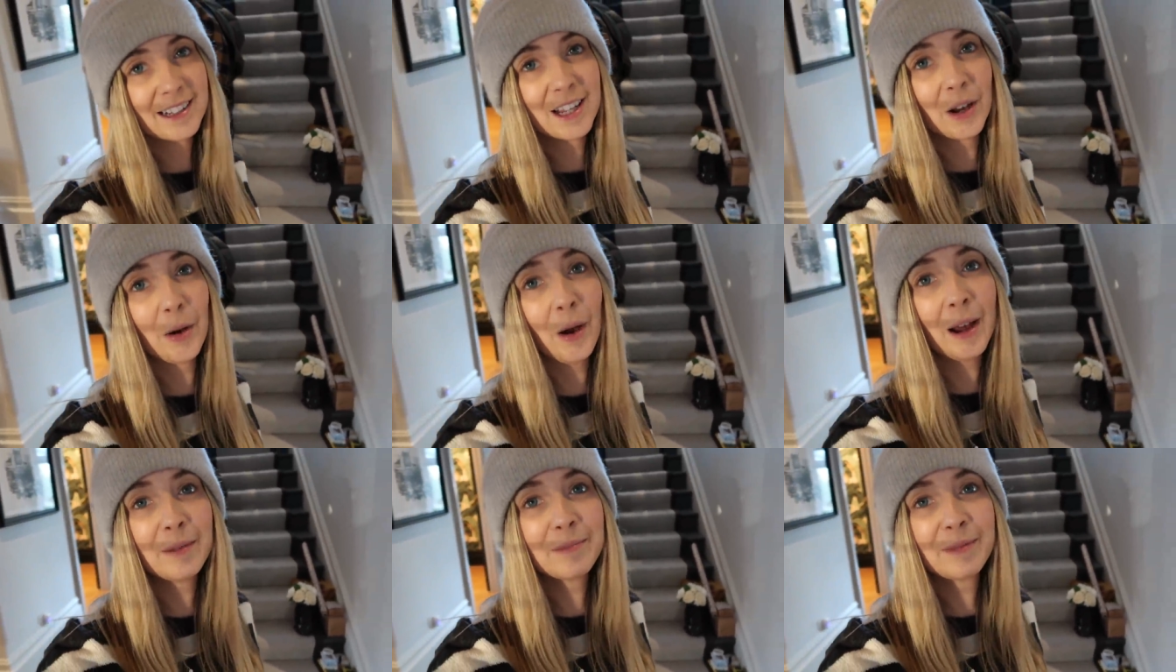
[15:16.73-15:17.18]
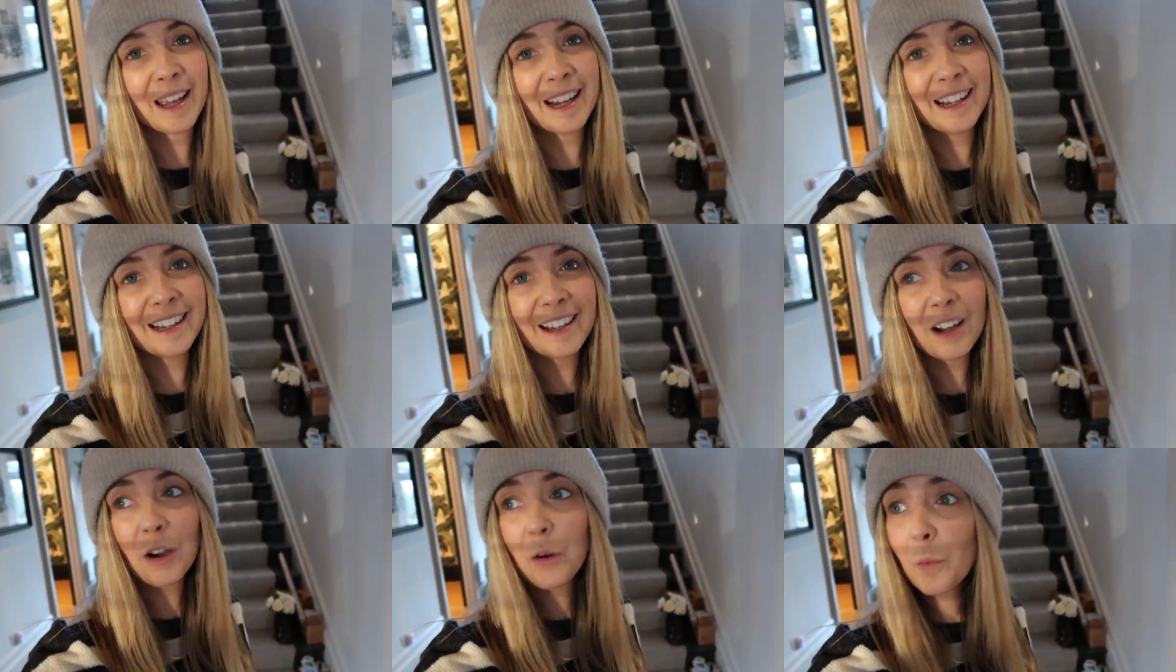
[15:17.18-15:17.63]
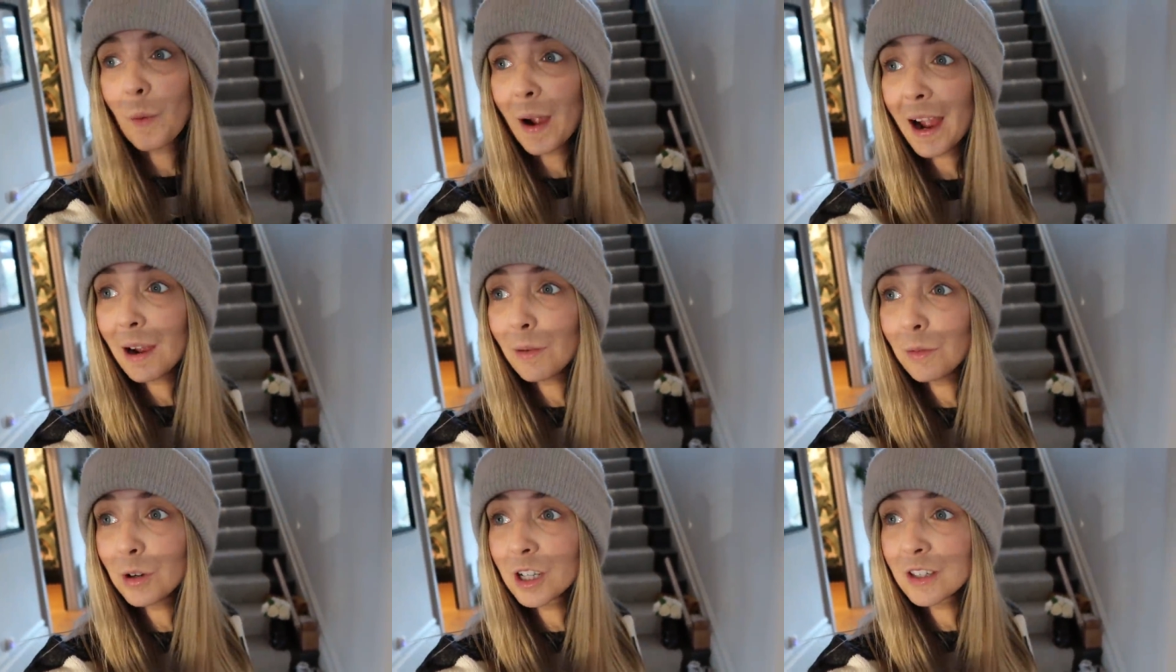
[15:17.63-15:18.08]
so I'm gonna, oh
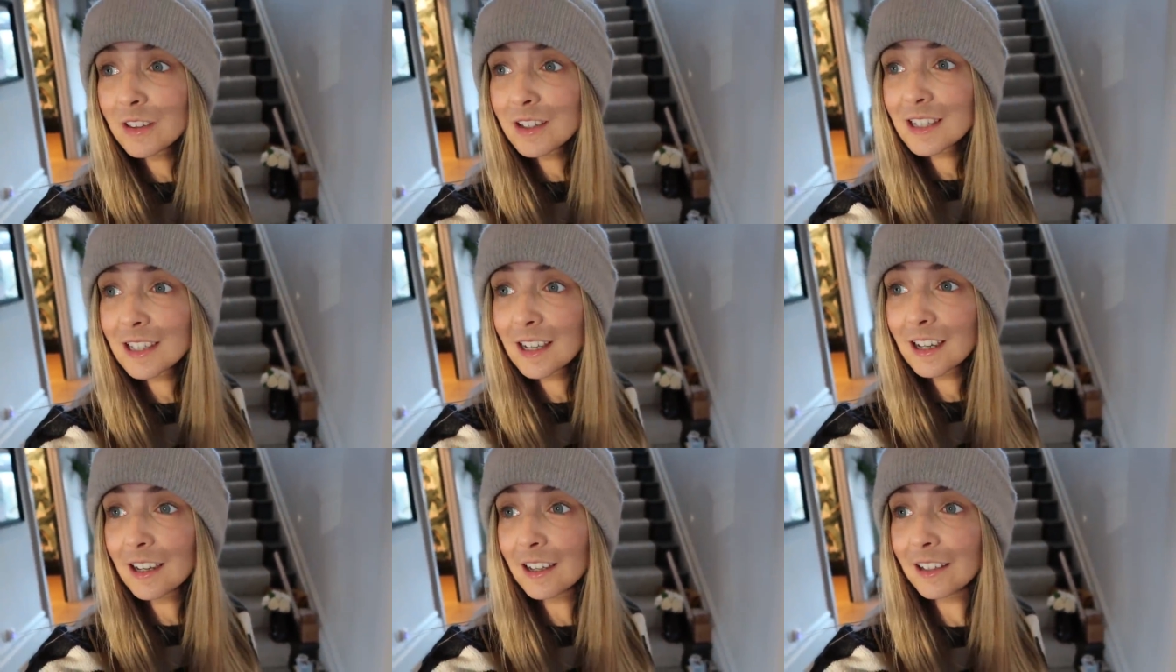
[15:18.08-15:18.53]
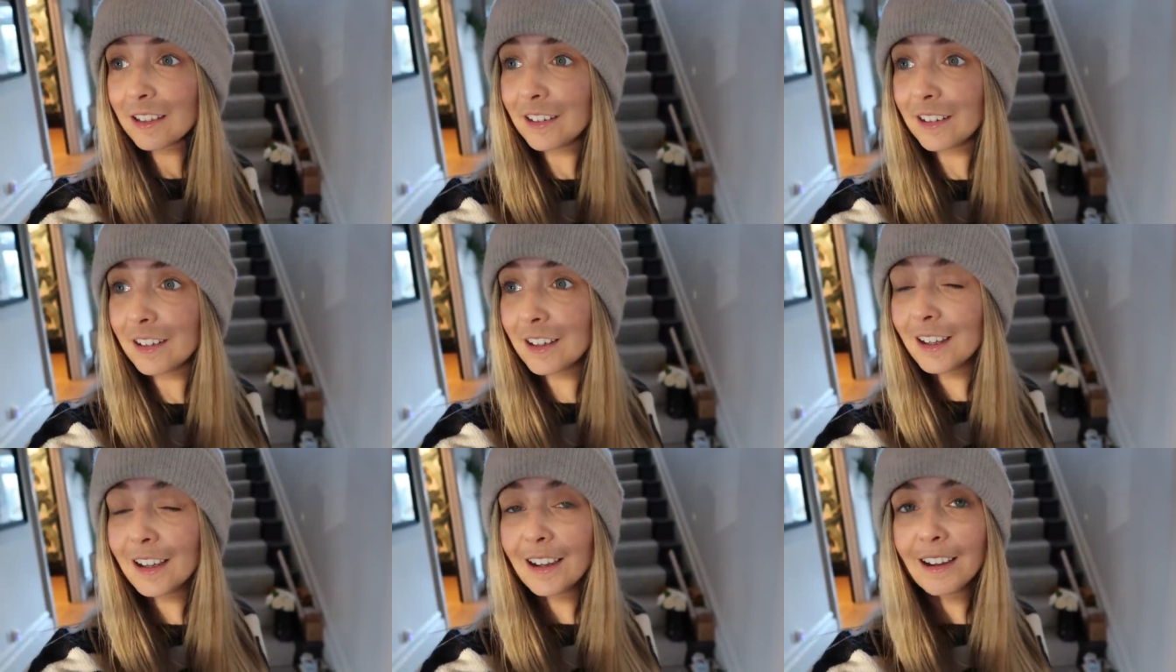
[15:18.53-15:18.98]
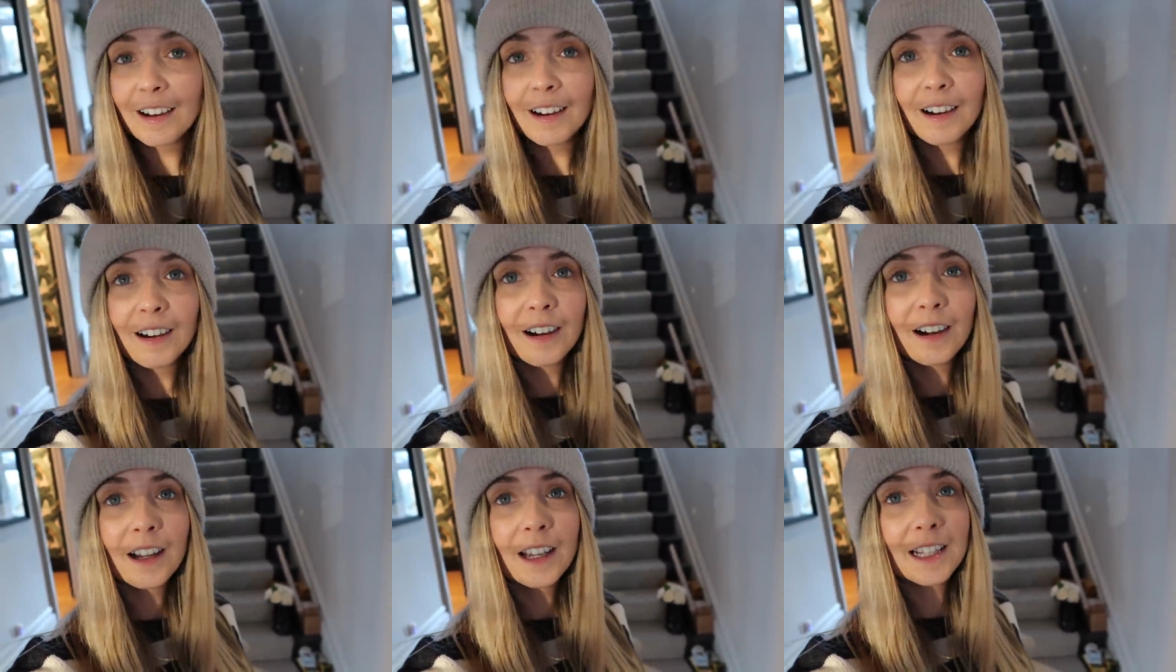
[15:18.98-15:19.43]
wow, look at the
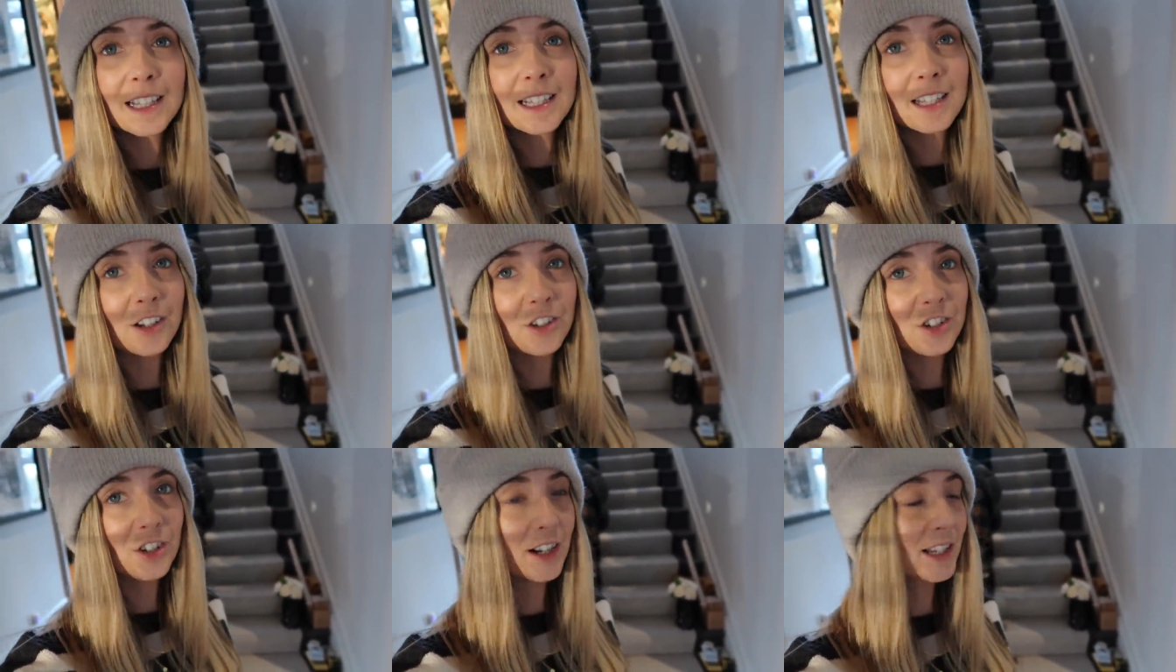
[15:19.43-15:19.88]
sun. It's such a